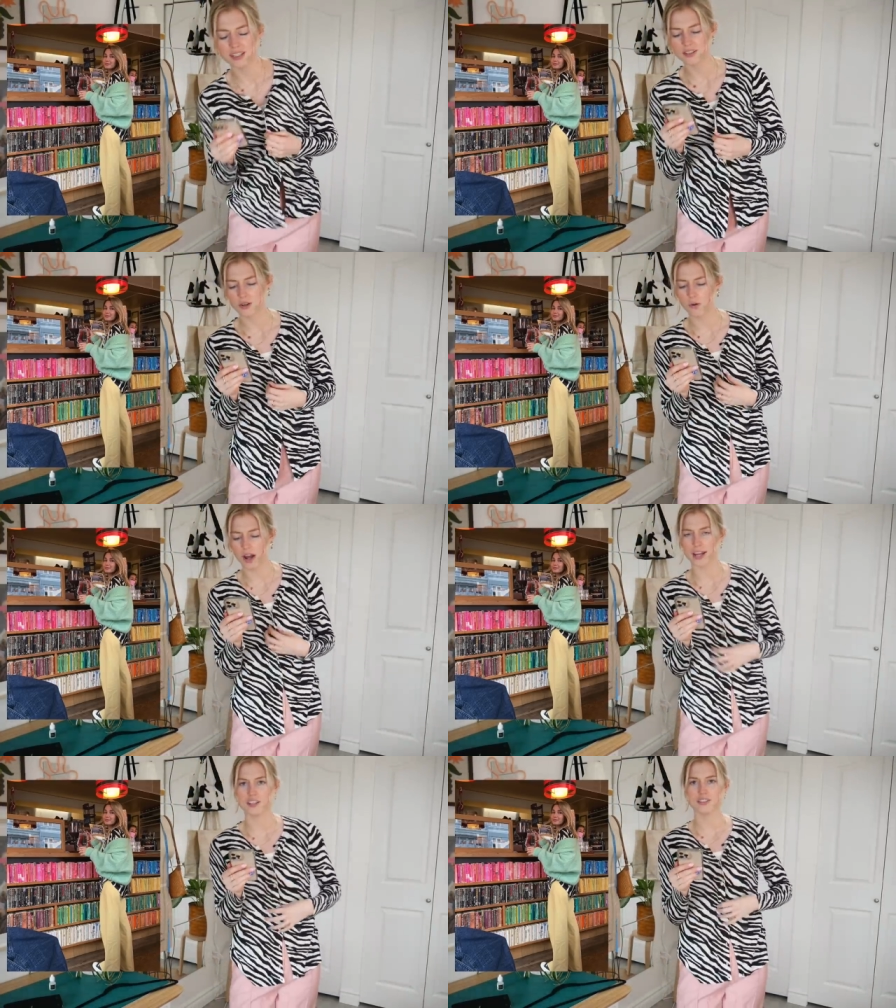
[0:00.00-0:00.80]
So
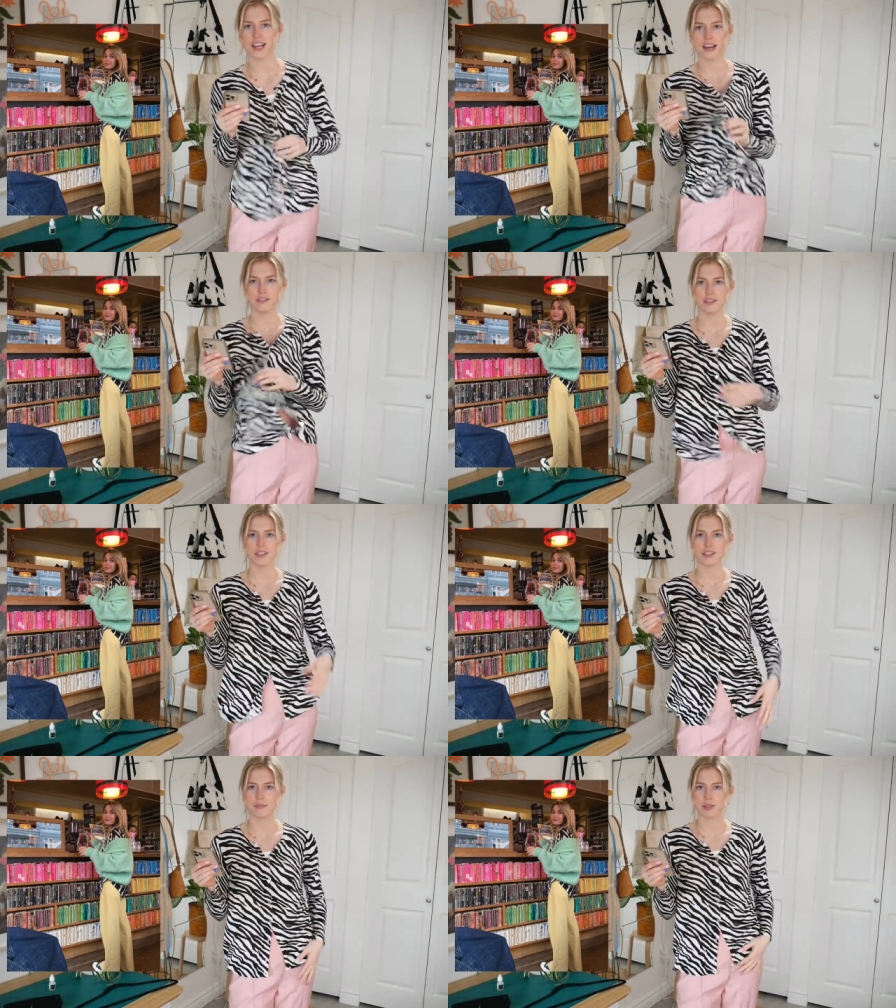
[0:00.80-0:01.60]
I just have the
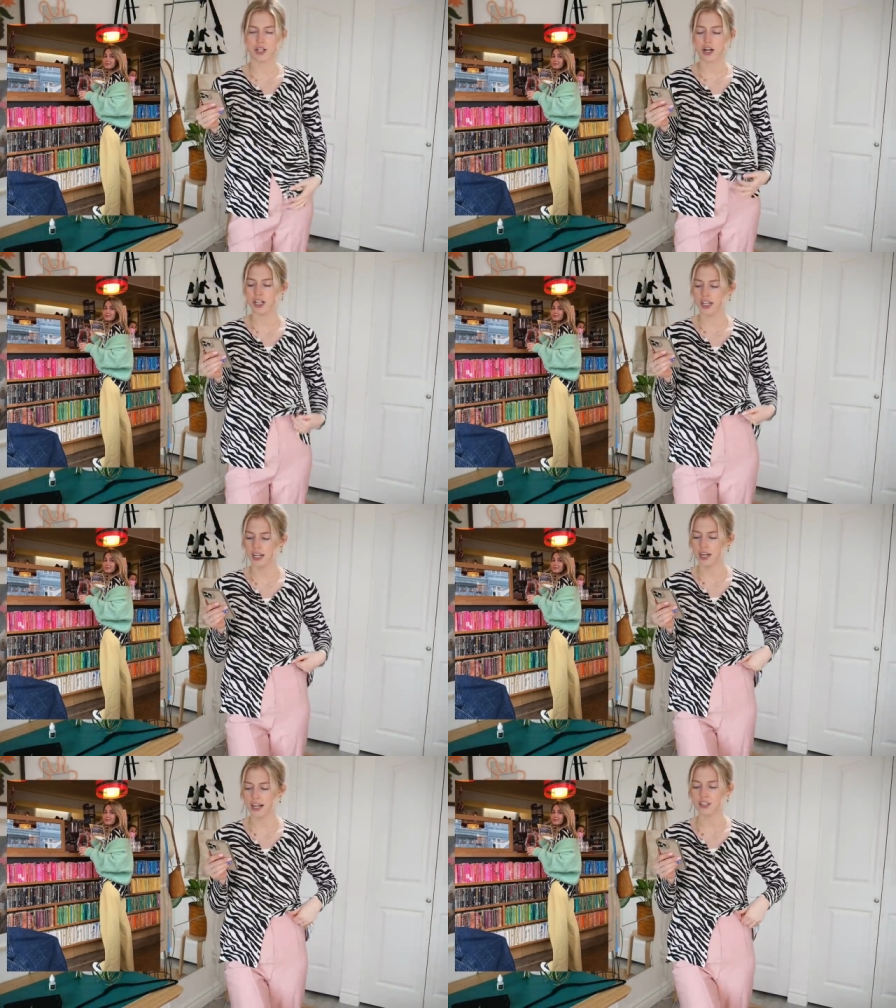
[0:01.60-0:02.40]
zebra
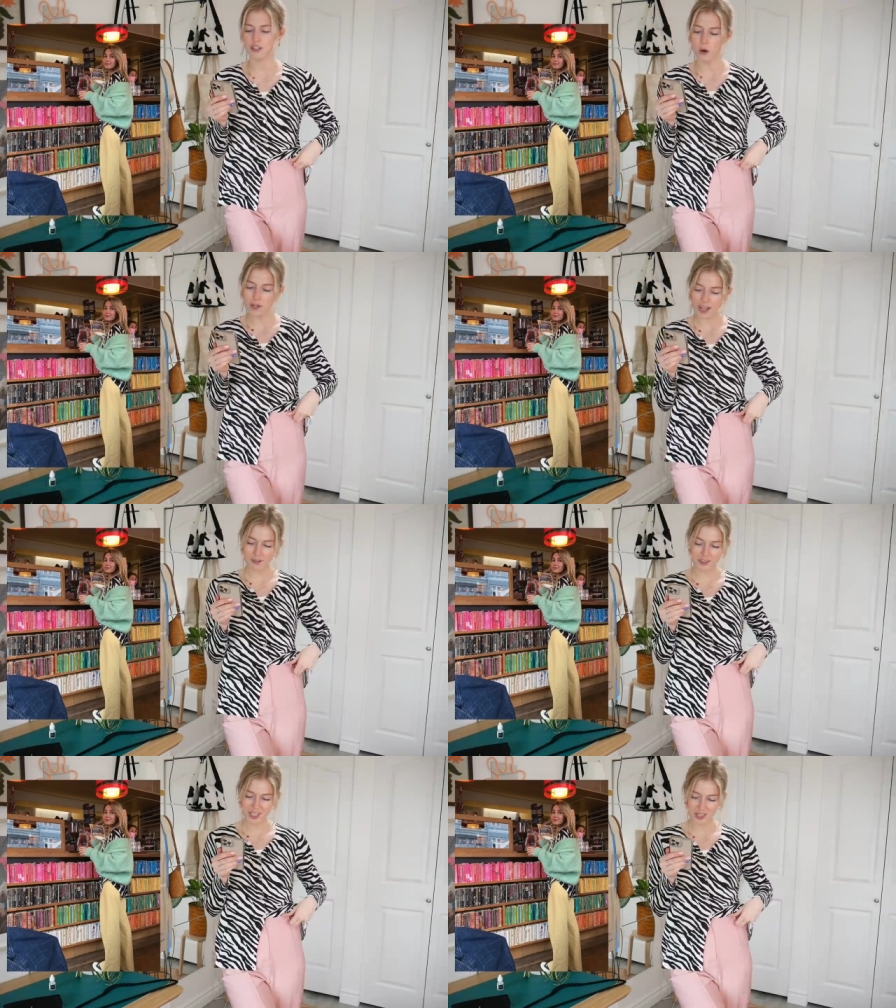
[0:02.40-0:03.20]
cardigan and I don't
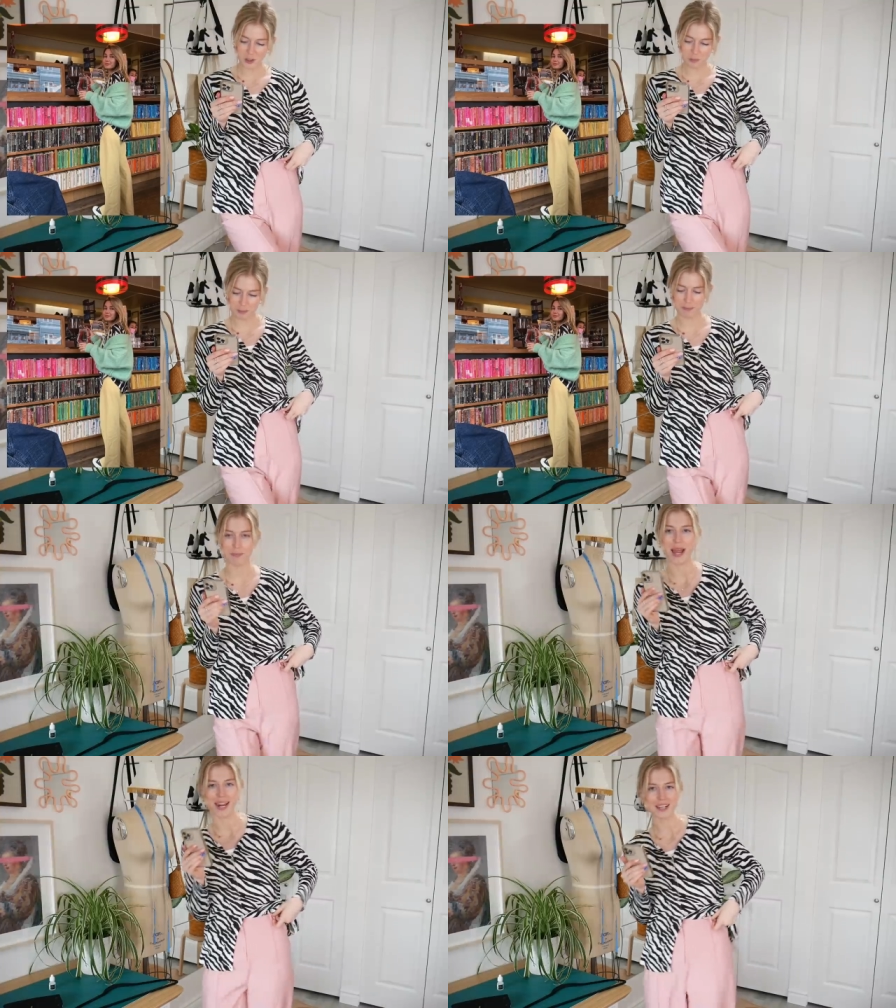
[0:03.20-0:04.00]
have yellow
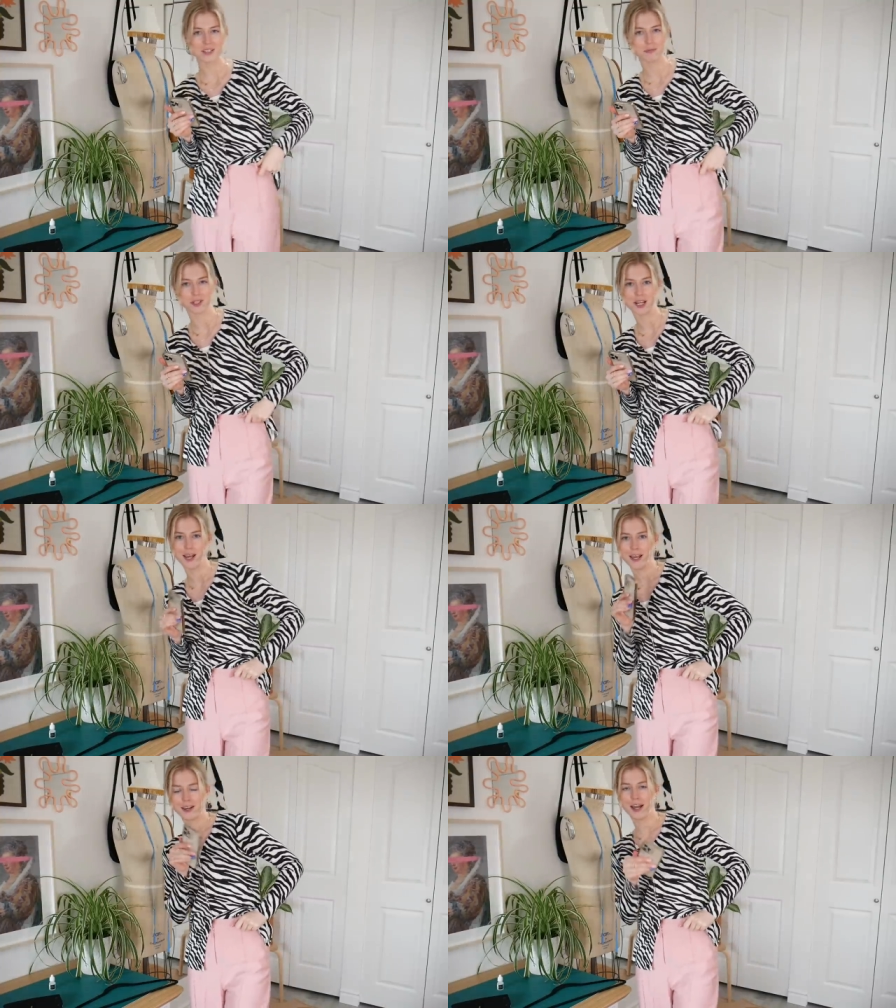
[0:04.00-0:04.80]
pants, which
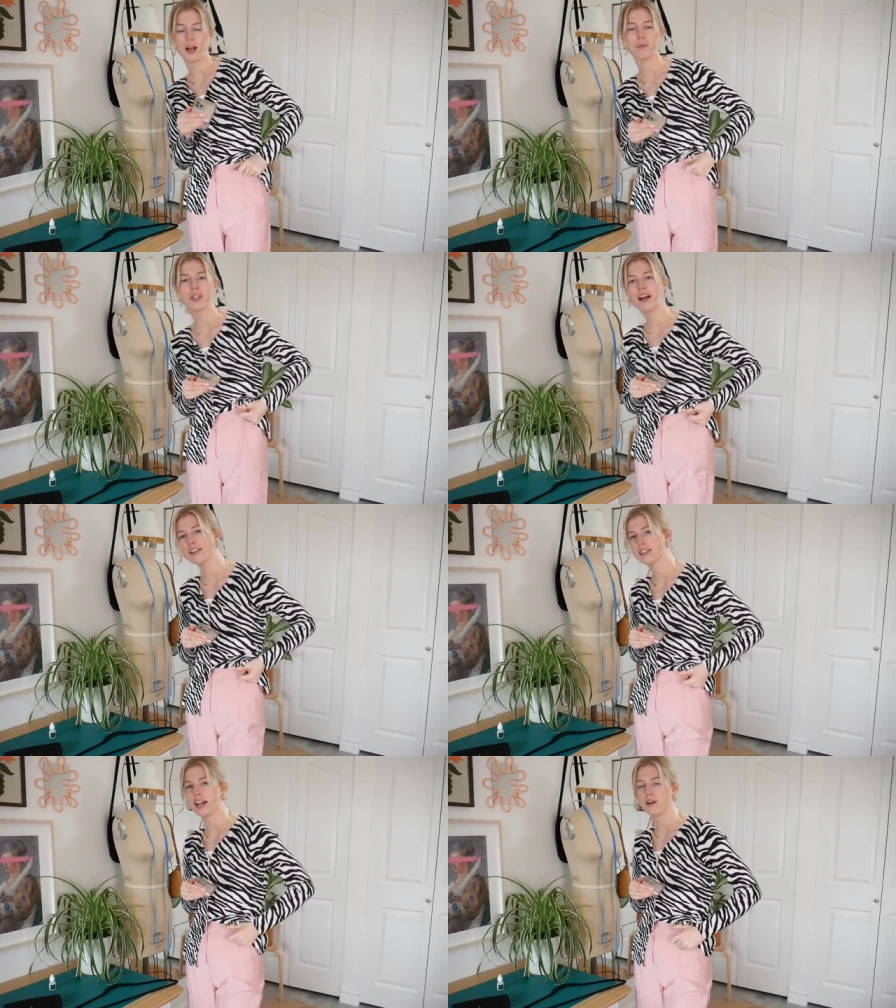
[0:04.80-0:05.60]
now I'm
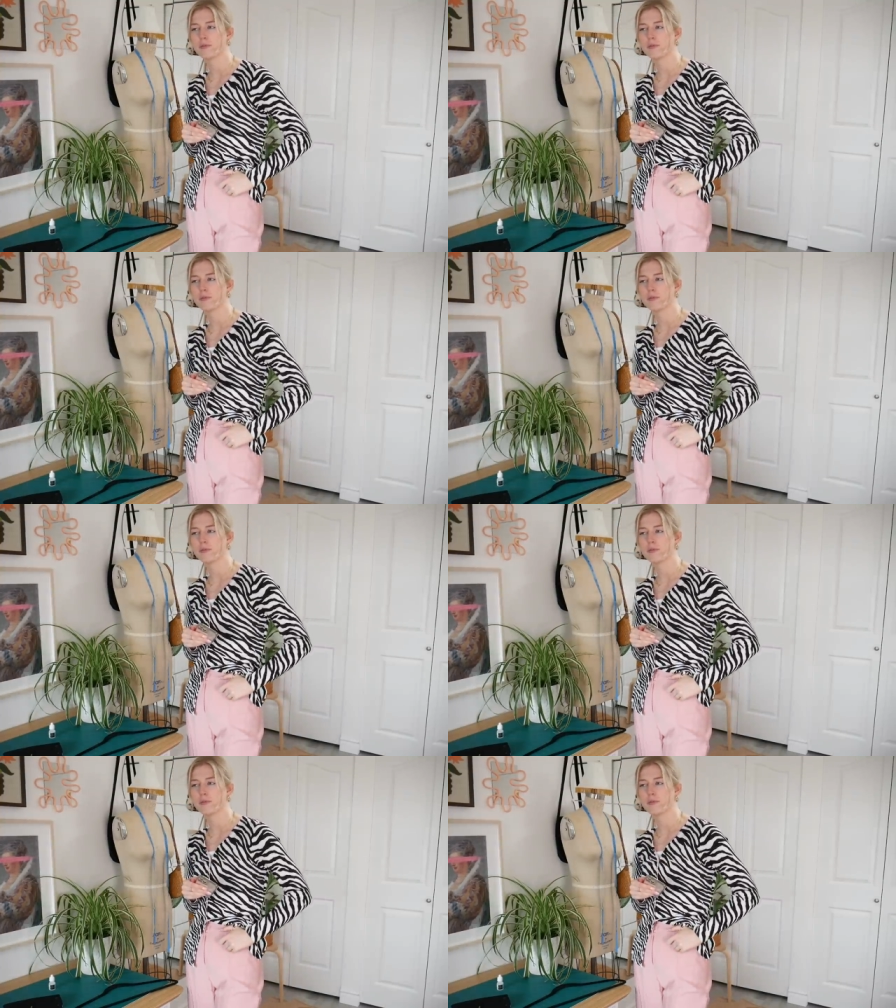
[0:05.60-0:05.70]
realizing I